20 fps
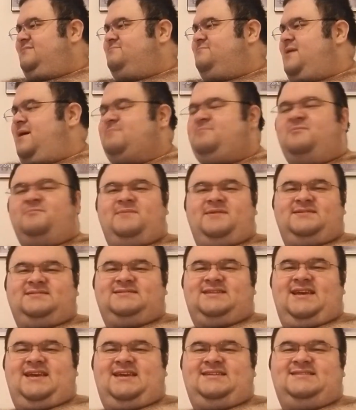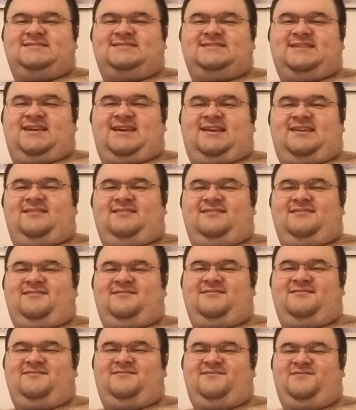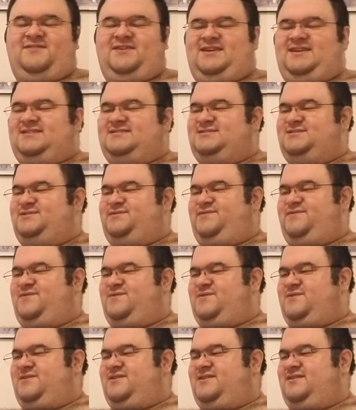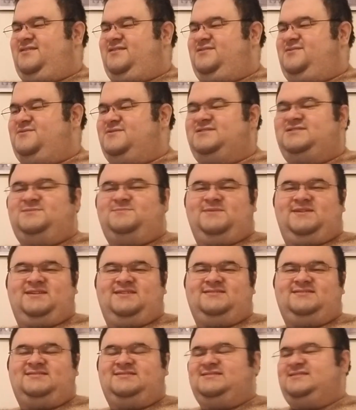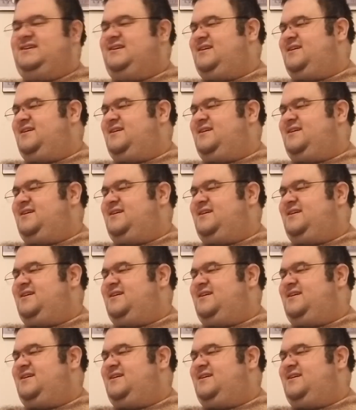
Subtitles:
peppermint tasting feast for Christmas.